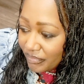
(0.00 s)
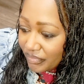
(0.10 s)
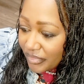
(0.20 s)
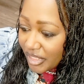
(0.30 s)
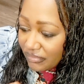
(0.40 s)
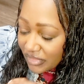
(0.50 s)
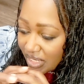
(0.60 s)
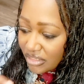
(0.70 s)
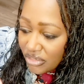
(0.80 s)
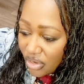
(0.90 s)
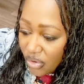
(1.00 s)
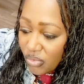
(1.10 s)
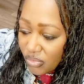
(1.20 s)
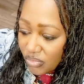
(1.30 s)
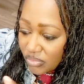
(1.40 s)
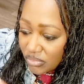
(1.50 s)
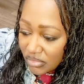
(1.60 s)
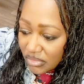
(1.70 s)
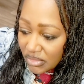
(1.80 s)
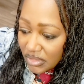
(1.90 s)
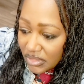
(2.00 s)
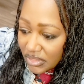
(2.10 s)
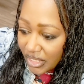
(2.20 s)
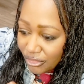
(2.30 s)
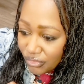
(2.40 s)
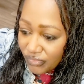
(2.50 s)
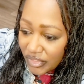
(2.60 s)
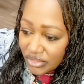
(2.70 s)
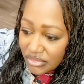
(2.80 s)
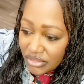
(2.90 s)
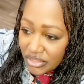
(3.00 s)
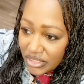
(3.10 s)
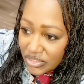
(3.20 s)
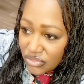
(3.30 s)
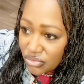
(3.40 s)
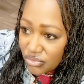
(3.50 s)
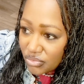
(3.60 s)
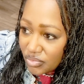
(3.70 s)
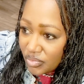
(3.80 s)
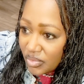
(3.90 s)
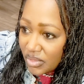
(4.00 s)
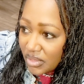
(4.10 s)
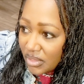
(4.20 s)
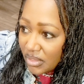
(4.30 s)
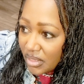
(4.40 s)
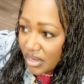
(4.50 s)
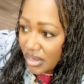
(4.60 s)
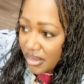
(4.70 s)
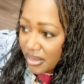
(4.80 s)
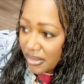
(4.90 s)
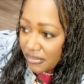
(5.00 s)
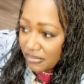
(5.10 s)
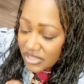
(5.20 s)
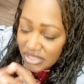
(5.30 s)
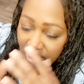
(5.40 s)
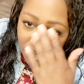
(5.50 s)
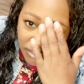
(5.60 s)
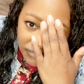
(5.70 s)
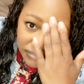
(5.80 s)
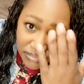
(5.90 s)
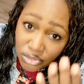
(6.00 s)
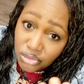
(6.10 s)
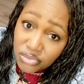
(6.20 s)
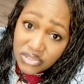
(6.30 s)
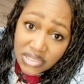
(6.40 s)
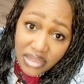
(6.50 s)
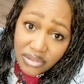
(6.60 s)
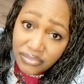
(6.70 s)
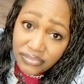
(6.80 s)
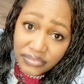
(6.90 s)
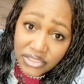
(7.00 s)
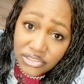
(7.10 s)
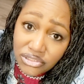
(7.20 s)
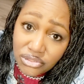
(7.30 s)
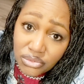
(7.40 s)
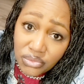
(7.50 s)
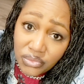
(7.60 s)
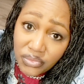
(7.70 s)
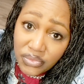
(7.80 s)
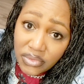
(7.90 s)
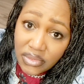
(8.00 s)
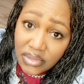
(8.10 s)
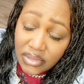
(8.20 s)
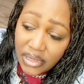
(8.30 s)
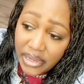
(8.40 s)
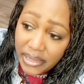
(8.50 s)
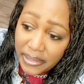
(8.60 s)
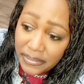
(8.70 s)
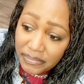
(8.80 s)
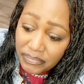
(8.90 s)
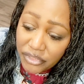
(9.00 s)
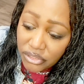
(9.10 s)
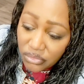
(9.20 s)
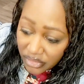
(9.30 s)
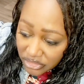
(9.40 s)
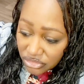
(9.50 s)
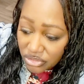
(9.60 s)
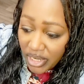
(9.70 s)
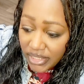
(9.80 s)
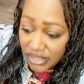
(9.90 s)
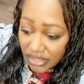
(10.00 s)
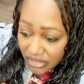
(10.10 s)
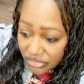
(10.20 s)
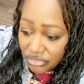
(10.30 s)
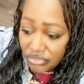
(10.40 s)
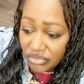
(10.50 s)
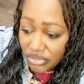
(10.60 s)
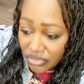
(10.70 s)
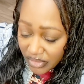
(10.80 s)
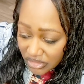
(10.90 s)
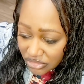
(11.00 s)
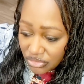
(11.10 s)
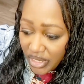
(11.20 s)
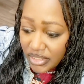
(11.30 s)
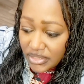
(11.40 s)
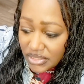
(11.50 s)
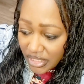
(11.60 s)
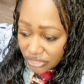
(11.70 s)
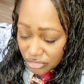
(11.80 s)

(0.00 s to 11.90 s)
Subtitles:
if they know that you've entered into true self, into truth, they're going to try to hinder you. They're going to try to set you